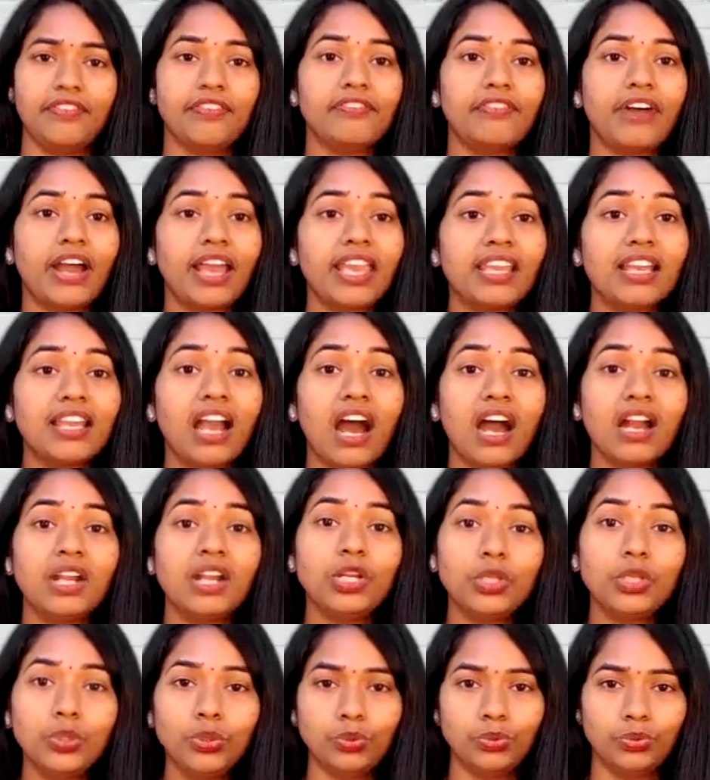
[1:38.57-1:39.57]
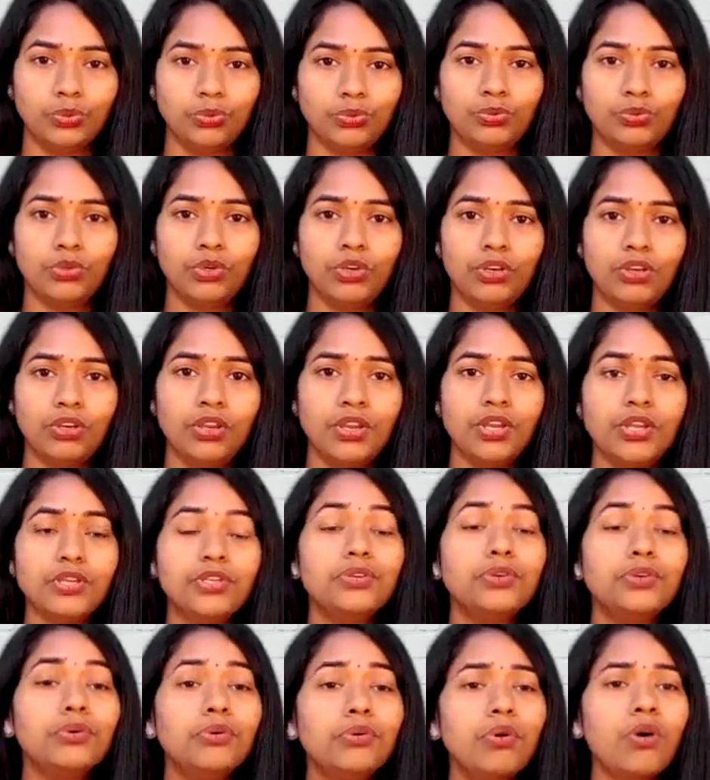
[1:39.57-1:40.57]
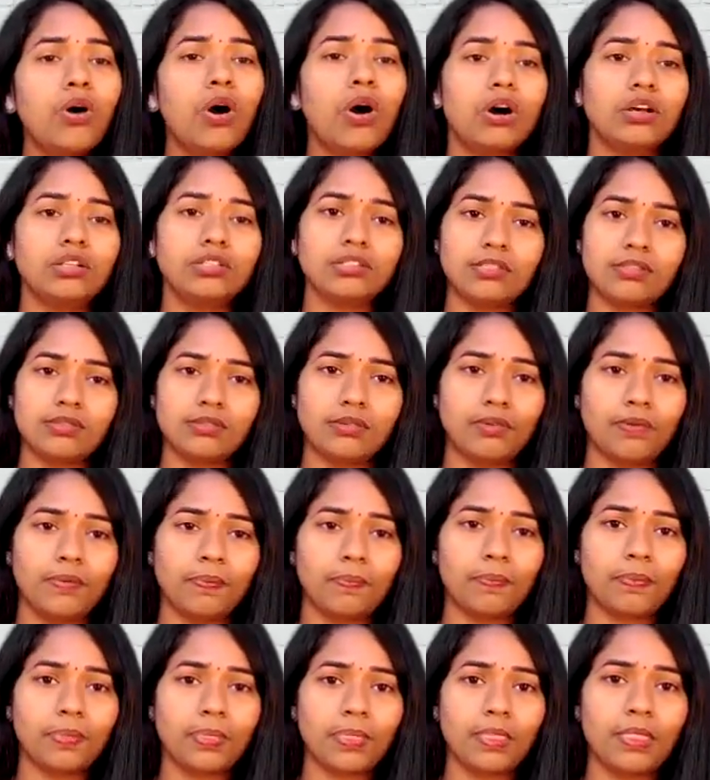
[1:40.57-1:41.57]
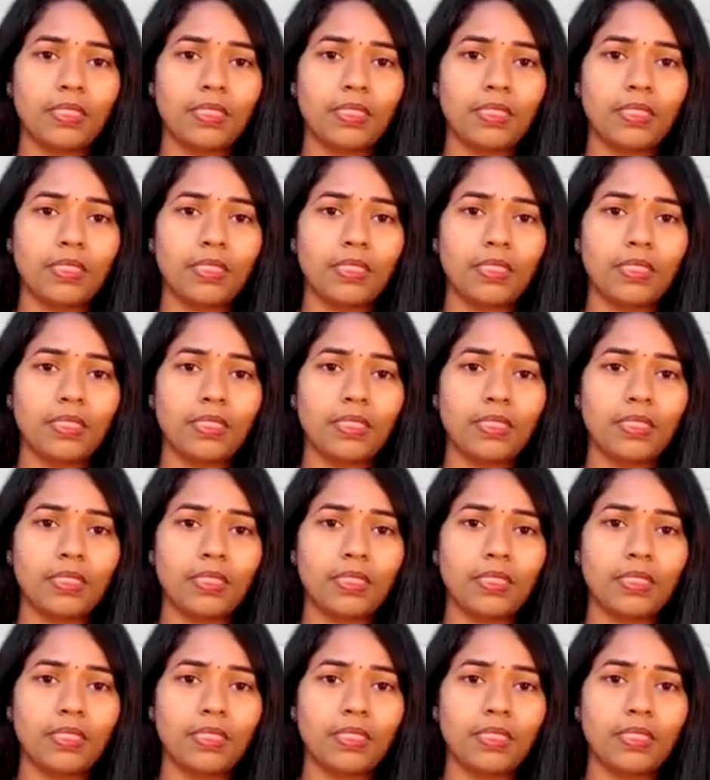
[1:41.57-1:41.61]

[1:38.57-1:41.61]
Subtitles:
Why can't you? You also.